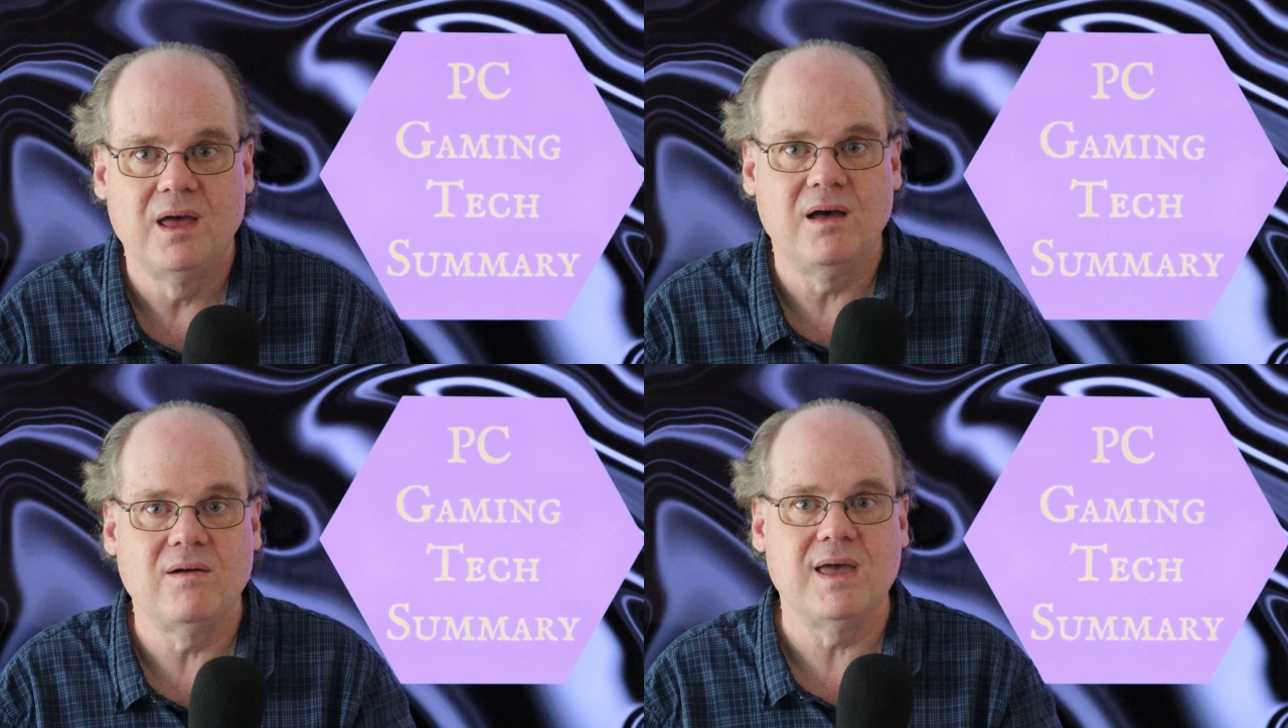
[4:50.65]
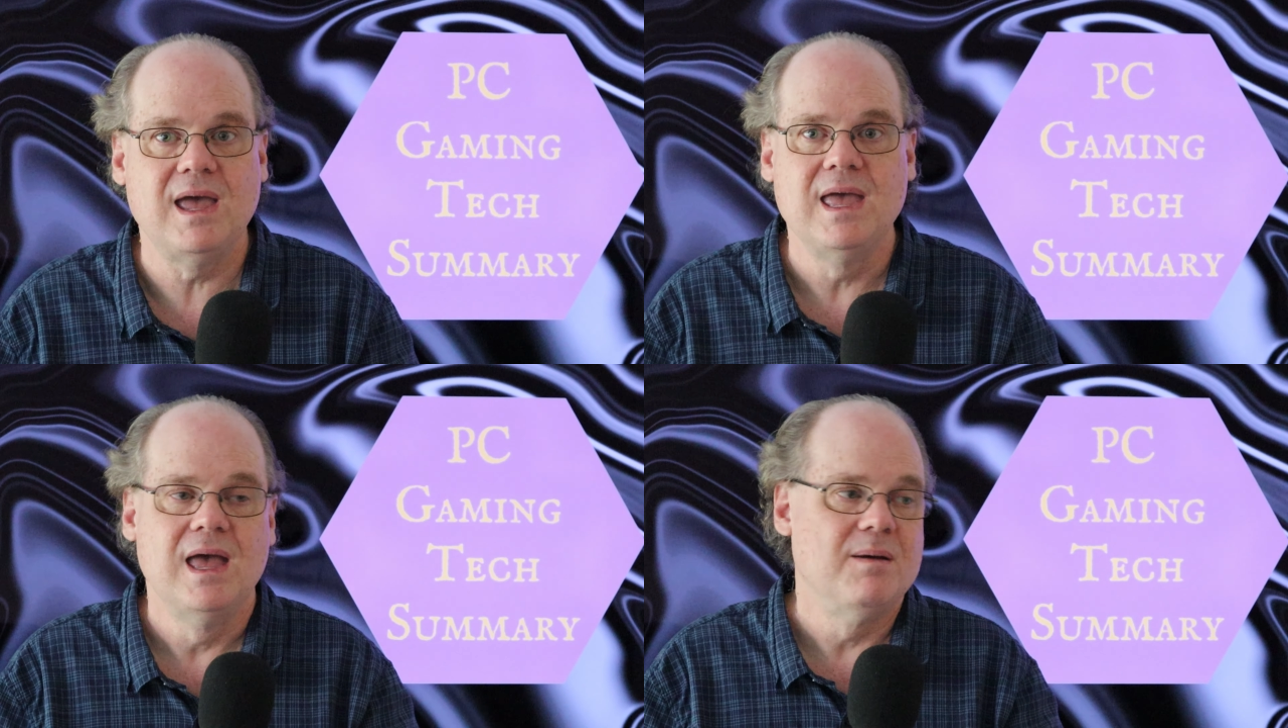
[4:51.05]

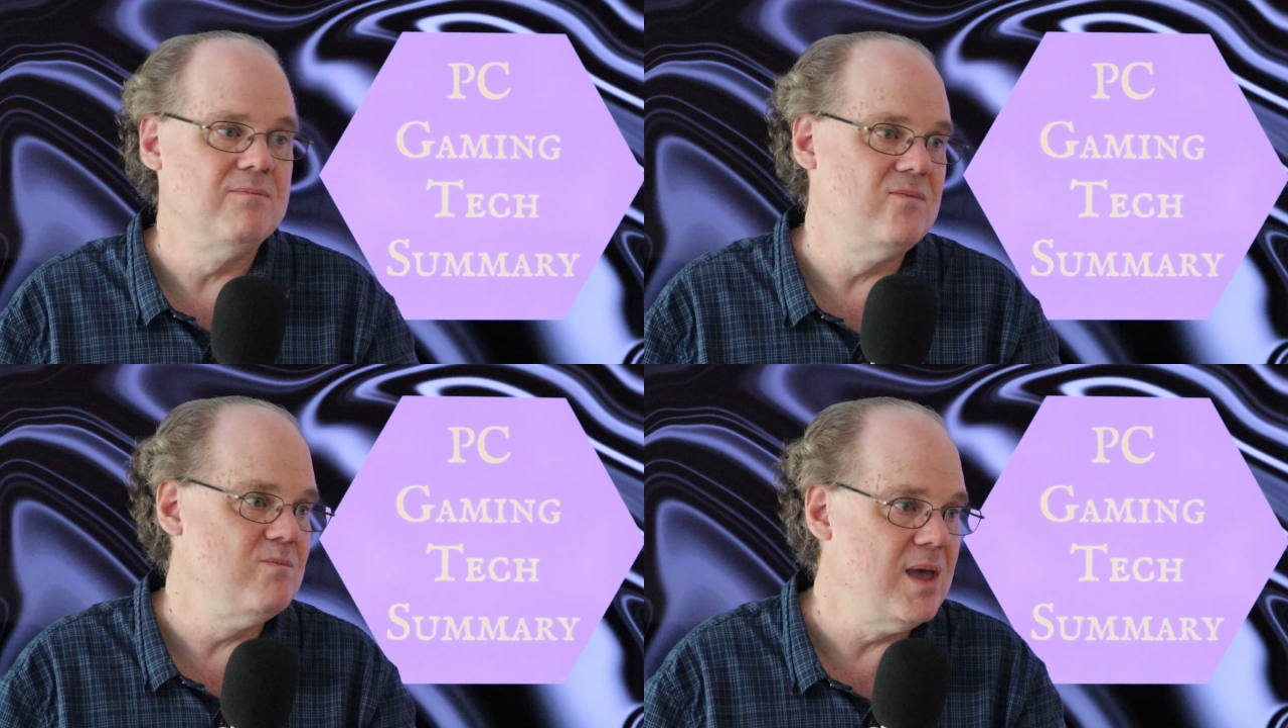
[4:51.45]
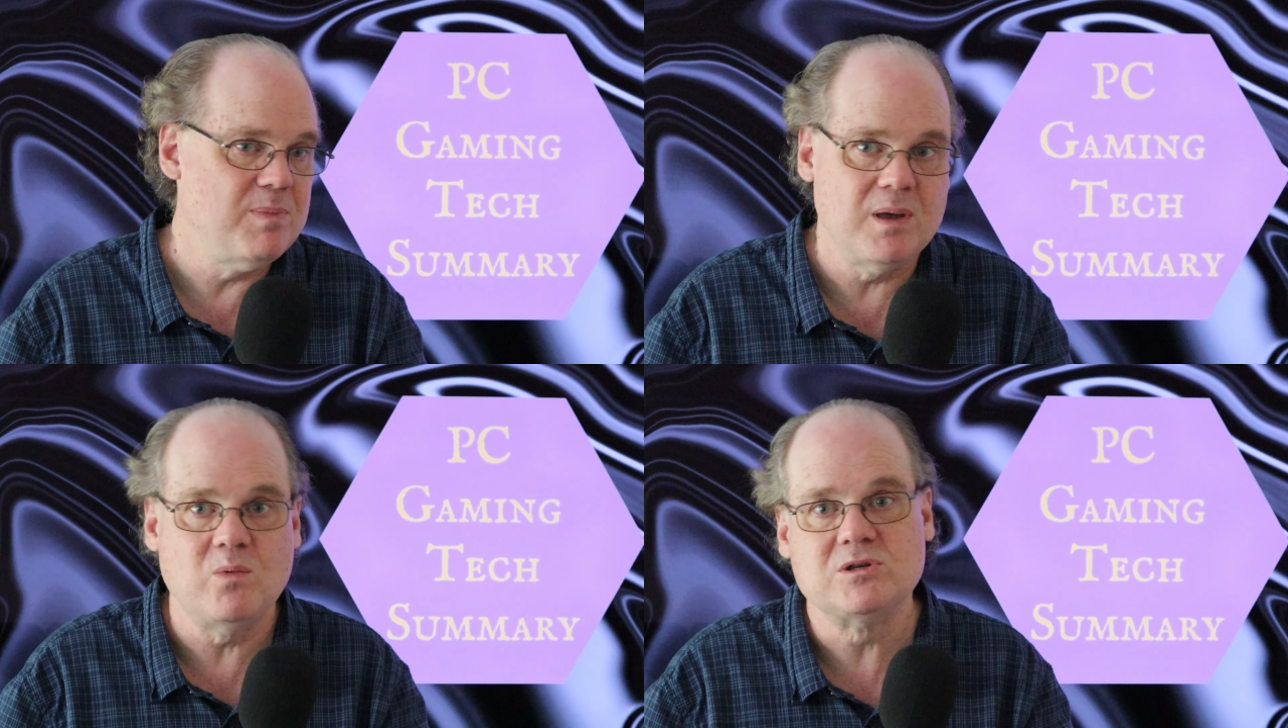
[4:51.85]
Okay,
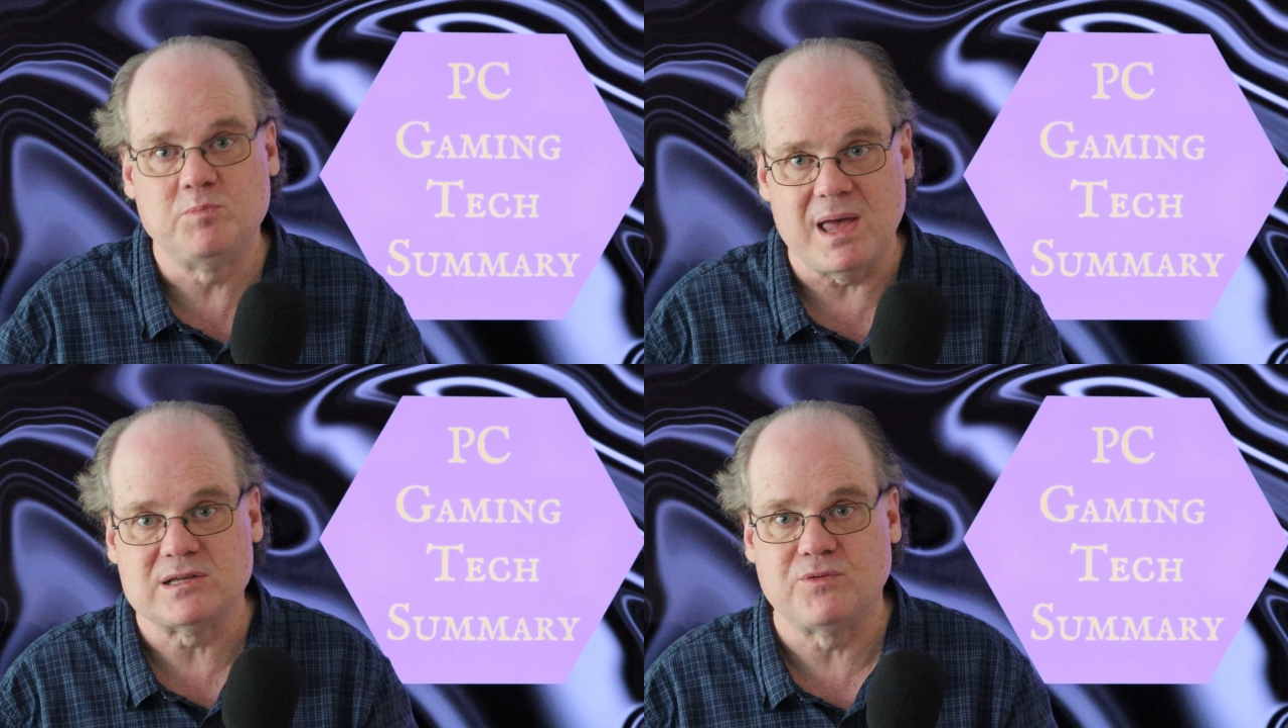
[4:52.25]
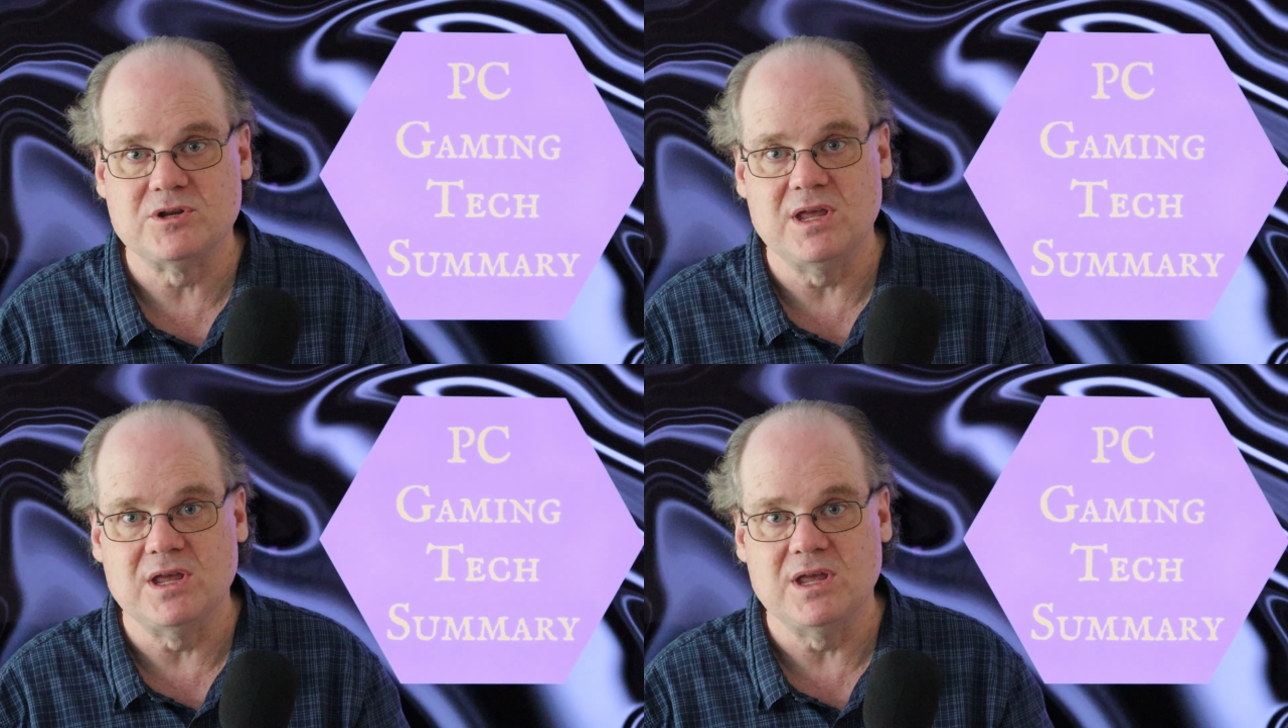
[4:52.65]
maybe it was best for